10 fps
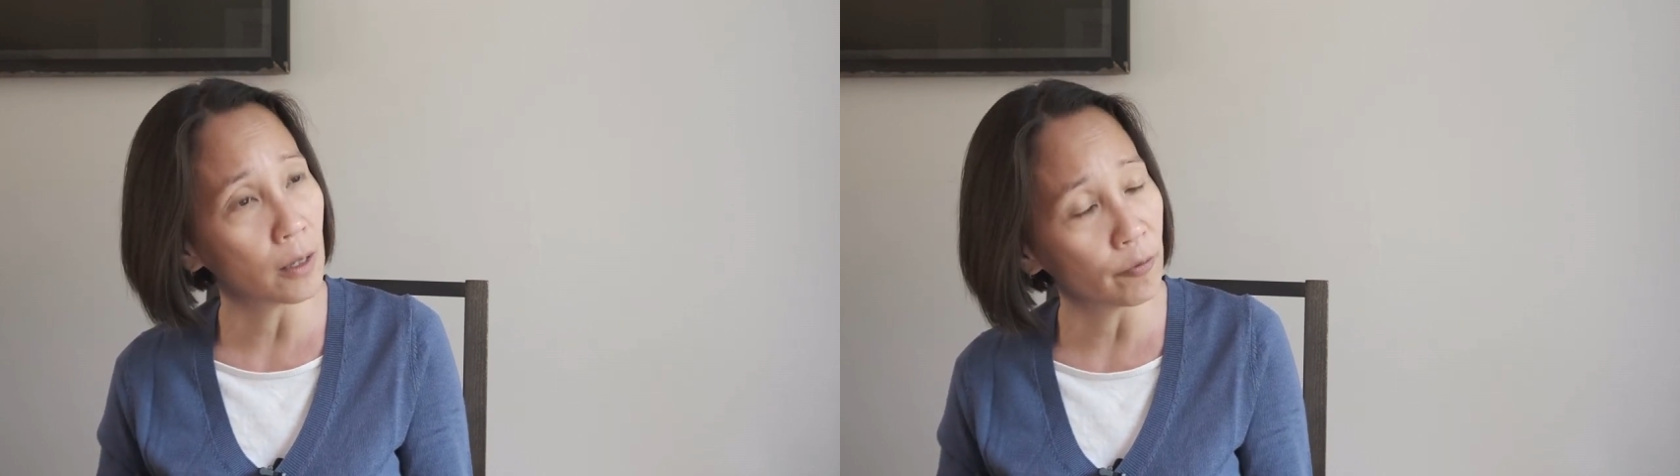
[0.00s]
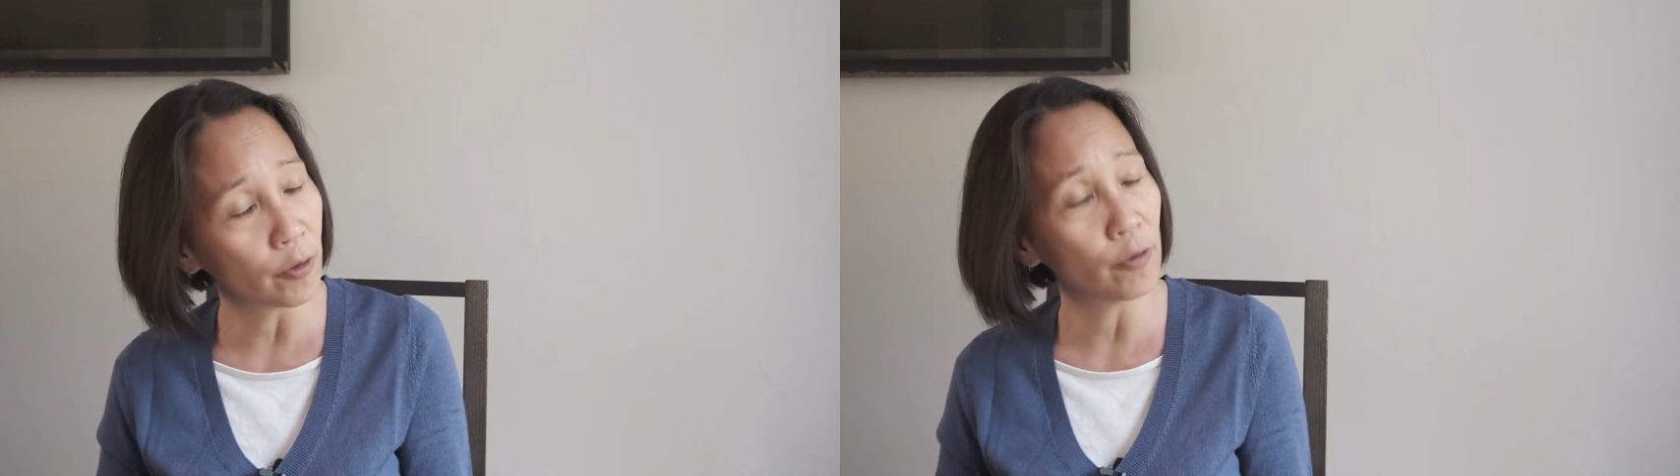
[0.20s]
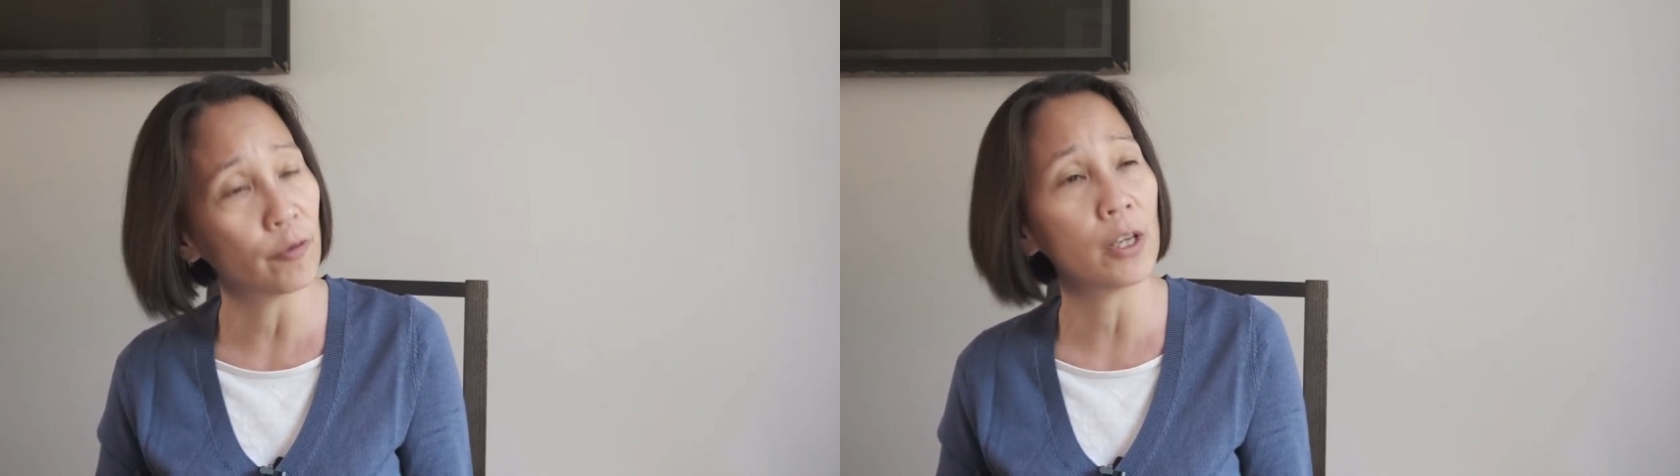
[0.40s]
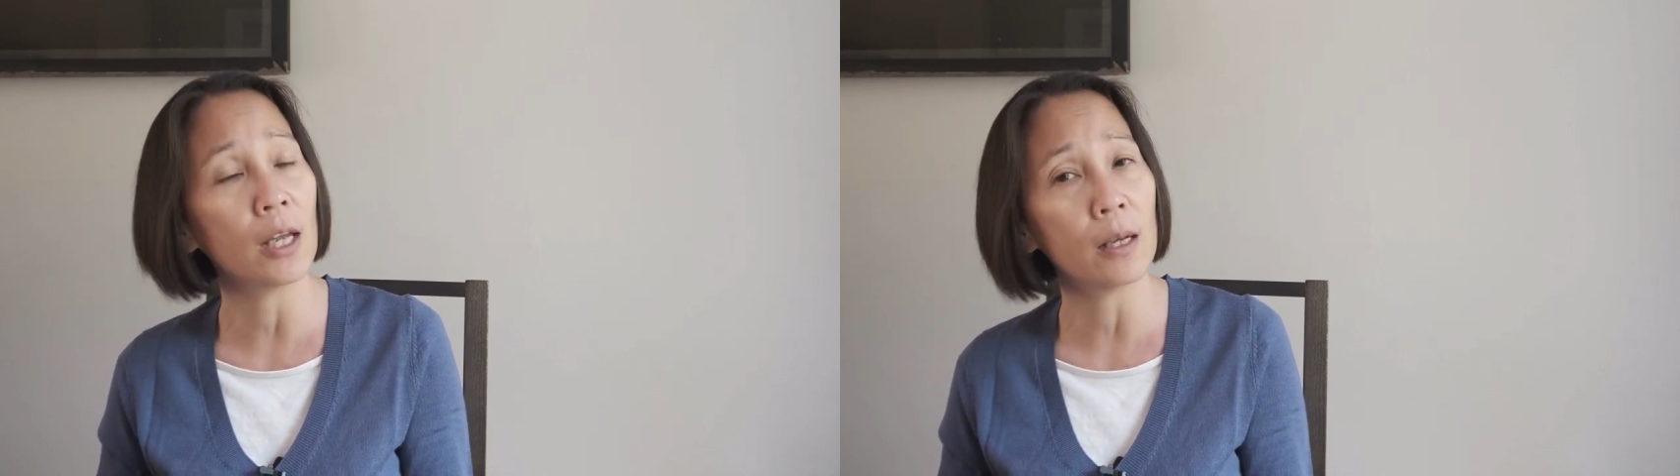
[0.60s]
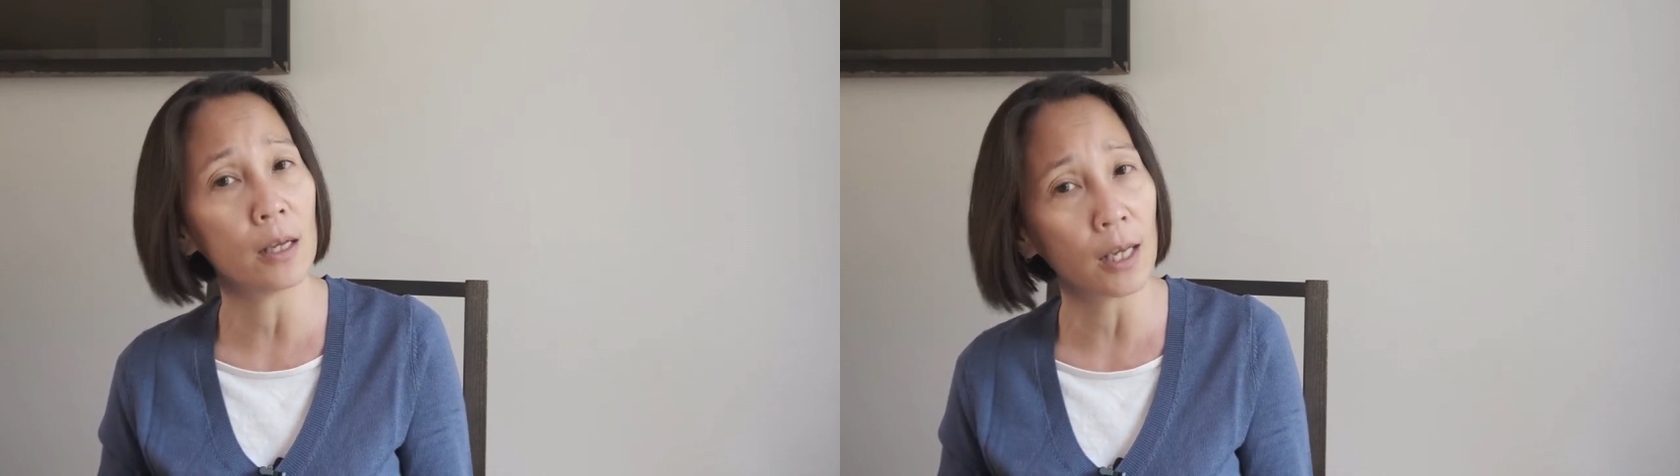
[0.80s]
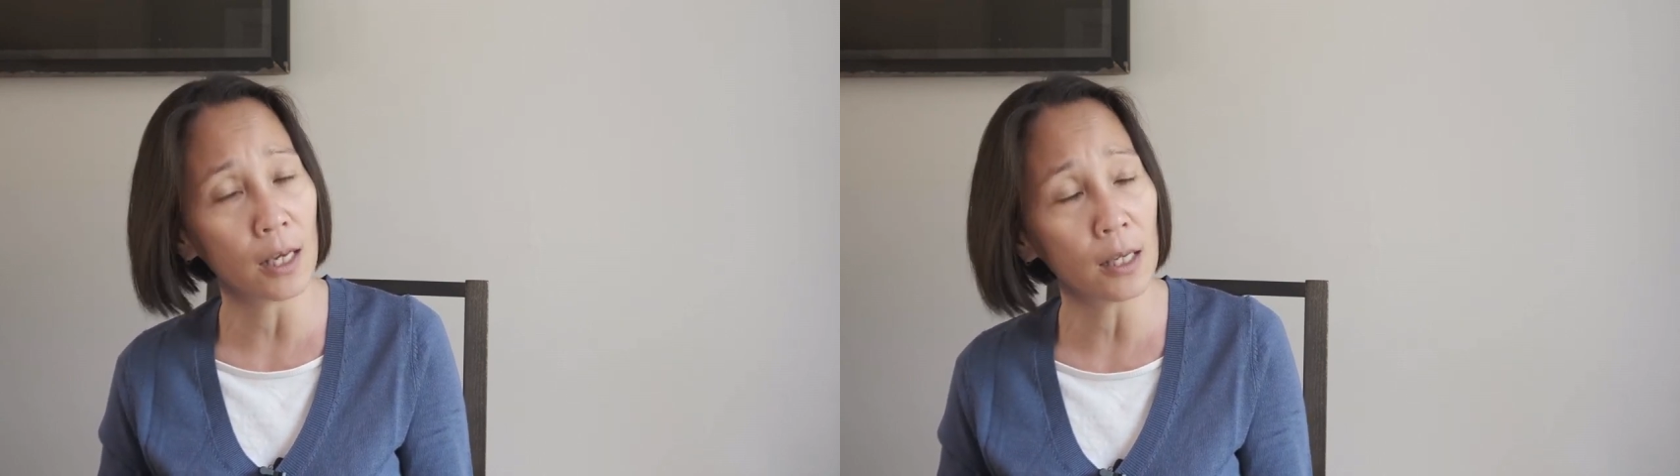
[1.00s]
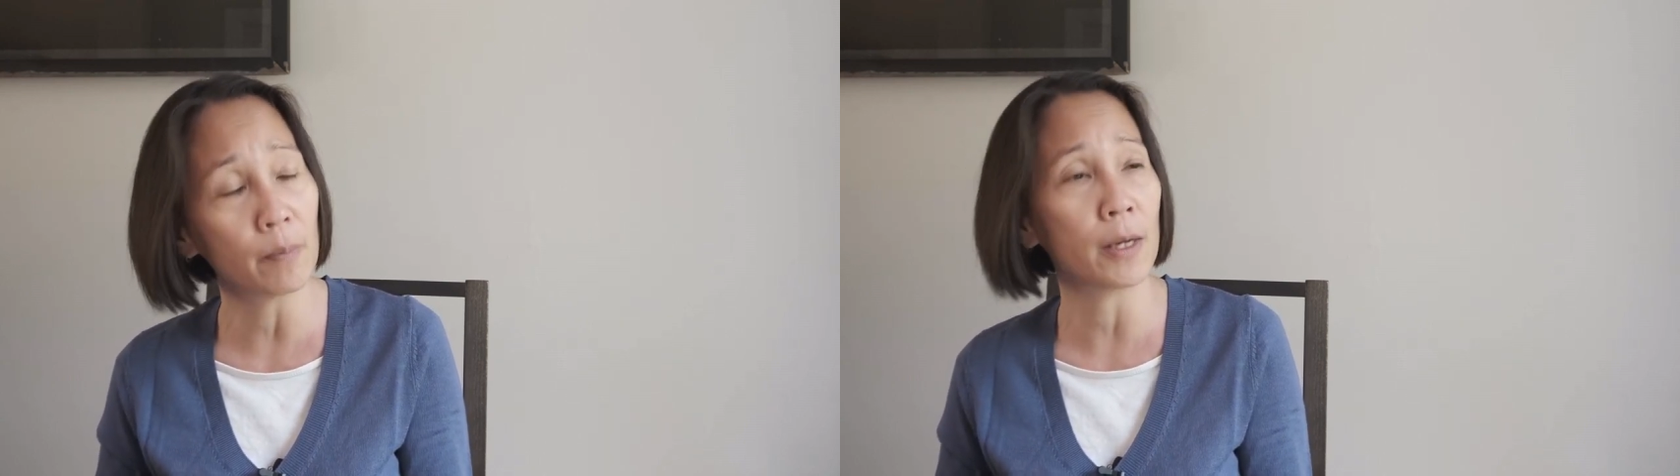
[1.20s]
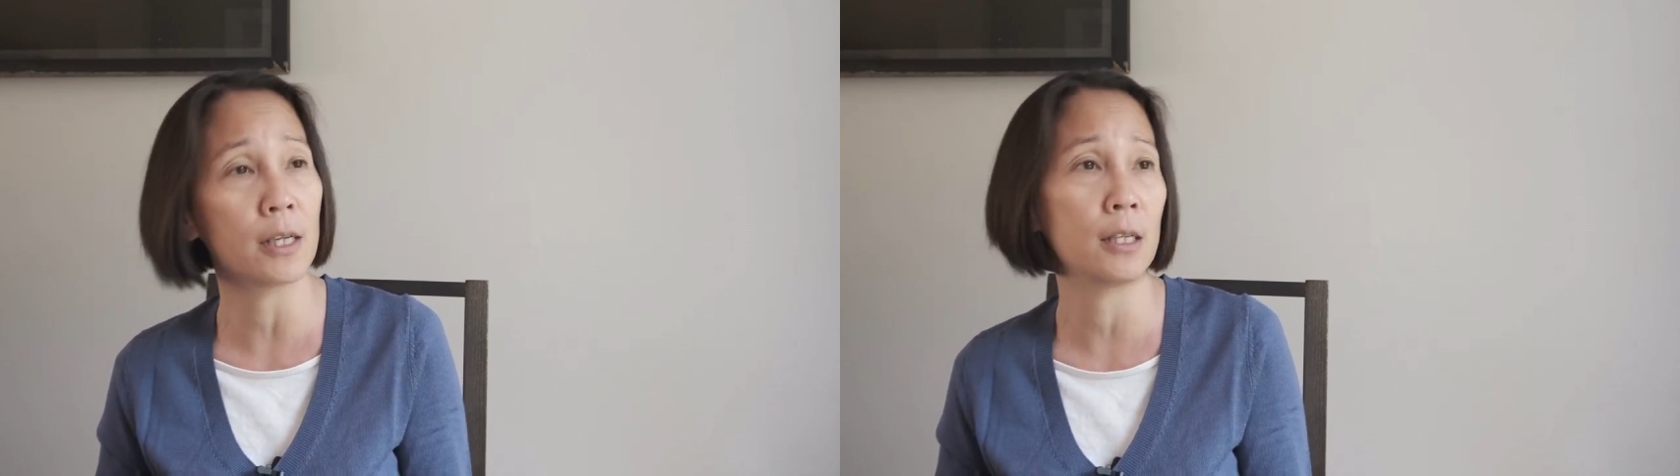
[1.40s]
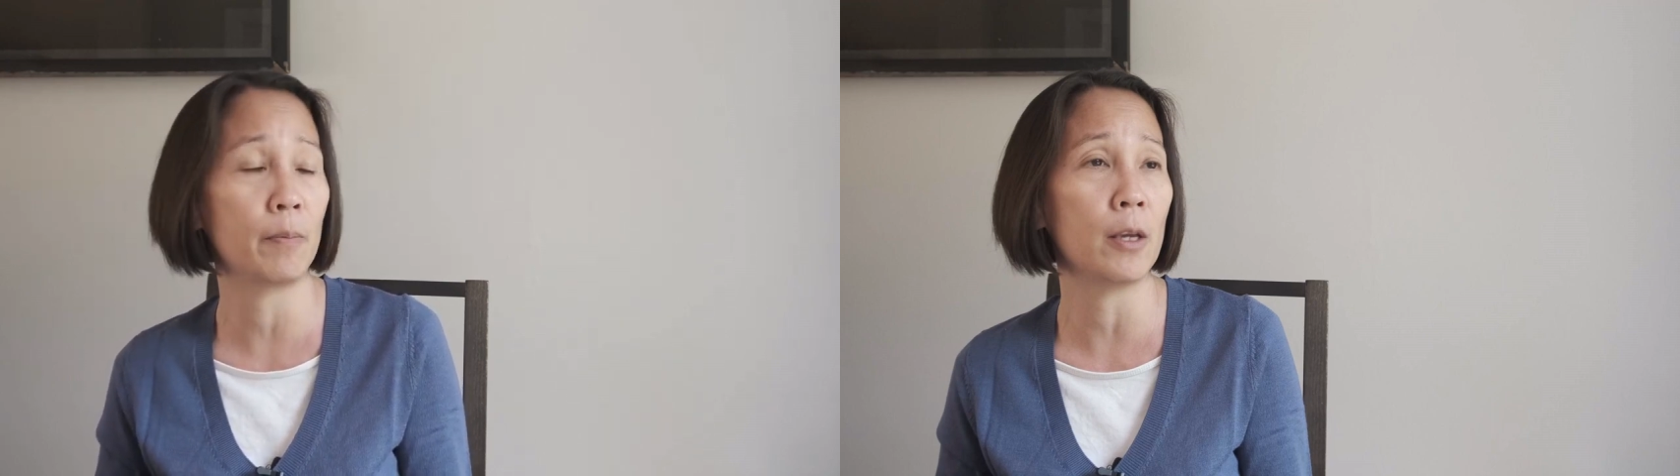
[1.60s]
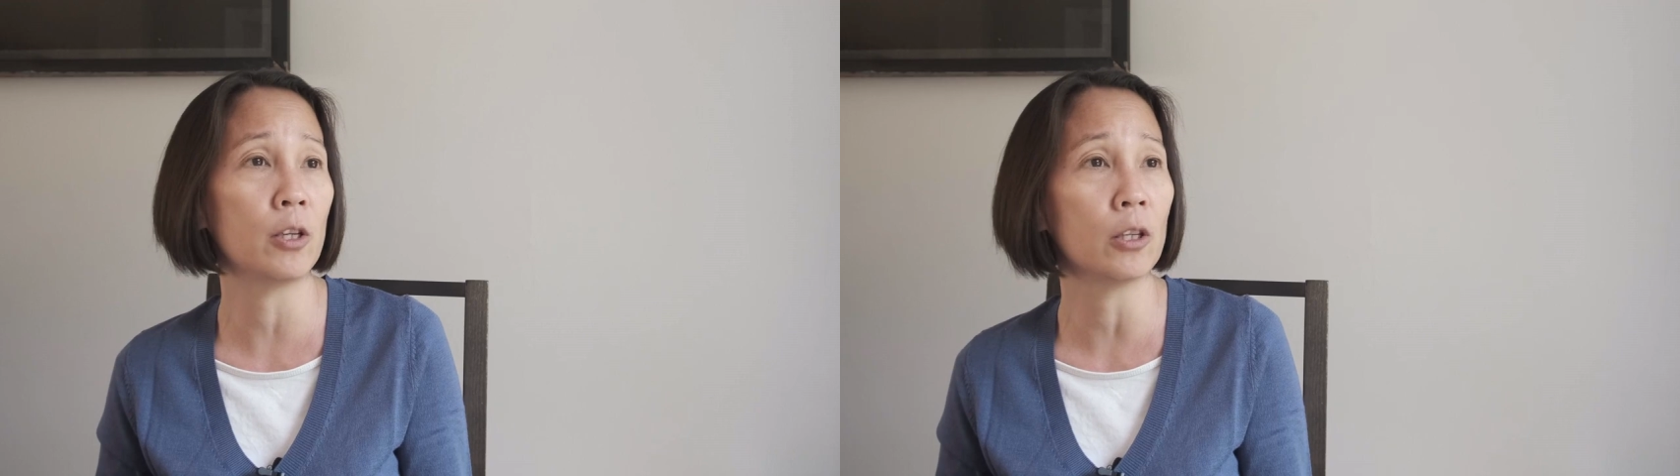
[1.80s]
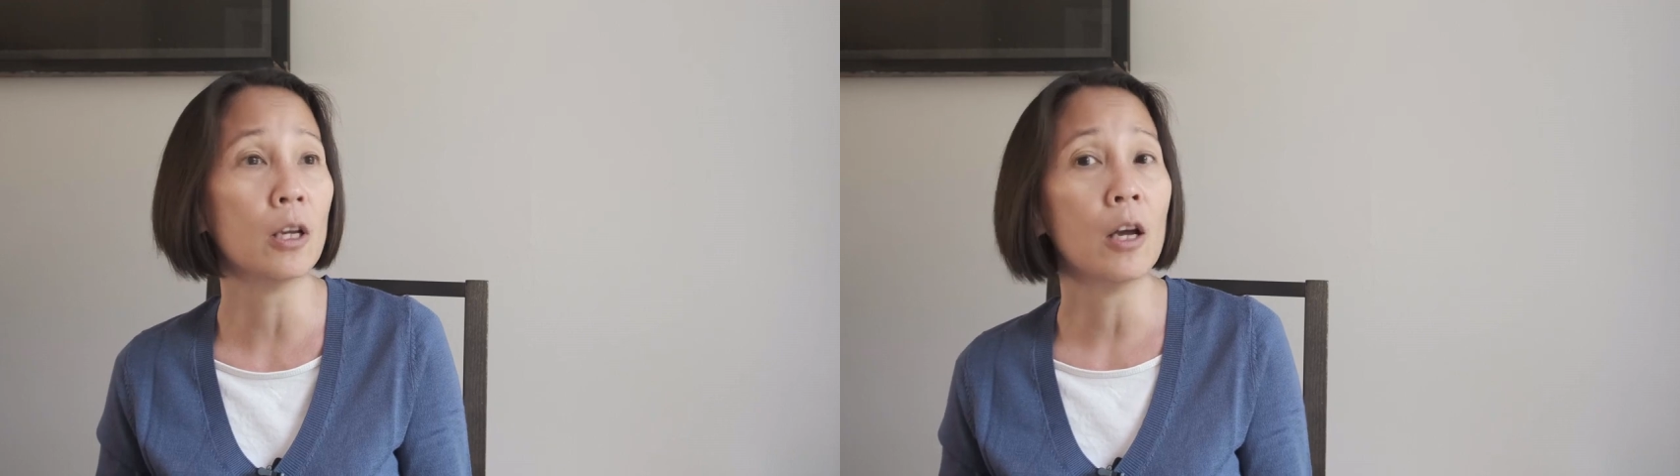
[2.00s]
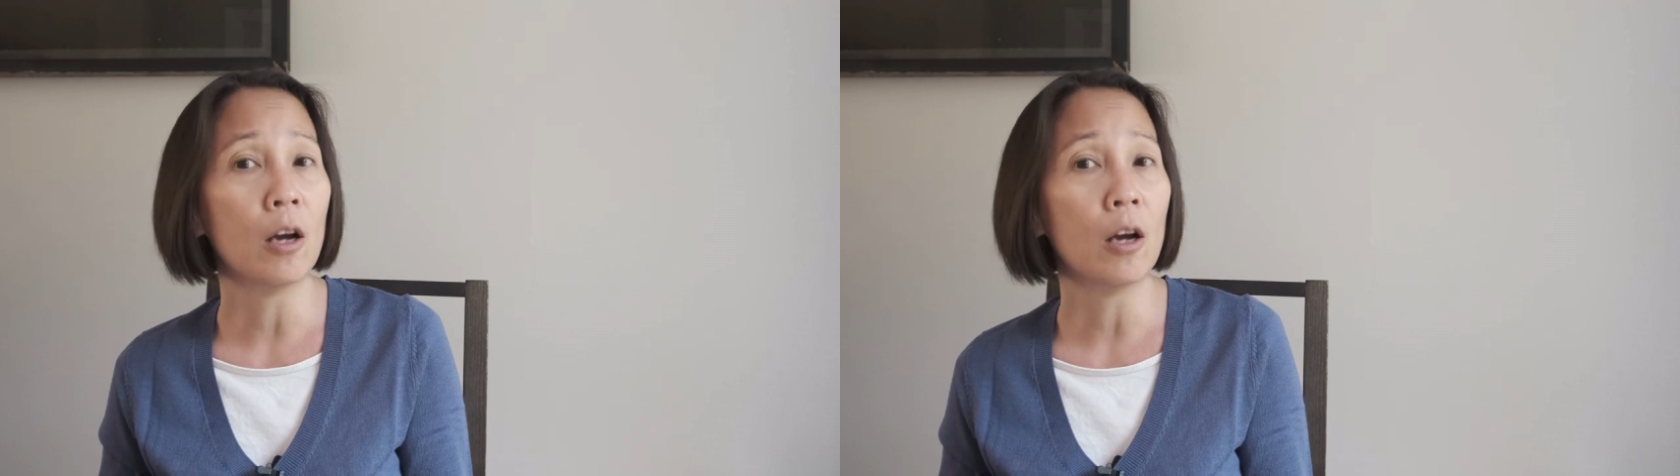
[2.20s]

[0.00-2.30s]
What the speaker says: involving and getting the participation